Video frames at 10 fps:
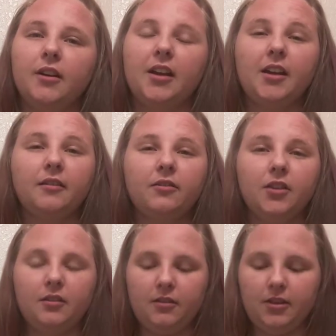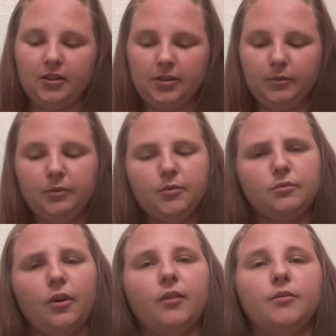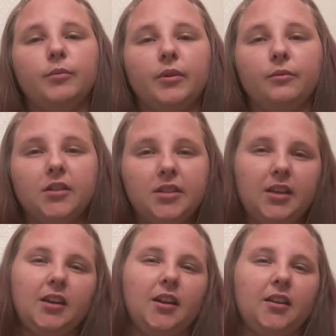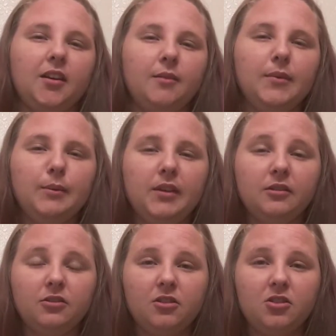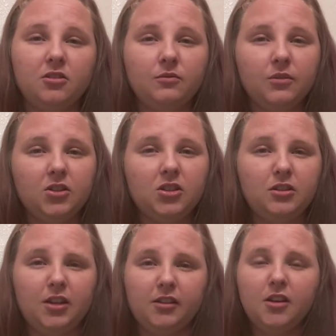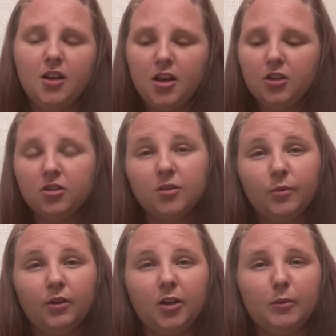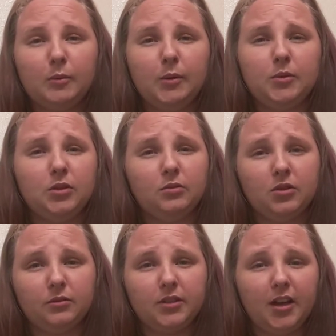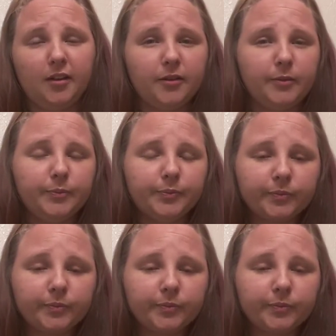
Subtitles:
I kind of figured that something was wrong, but once again, I thought maybe it was just where she had just woken up, and maybe she was still tired.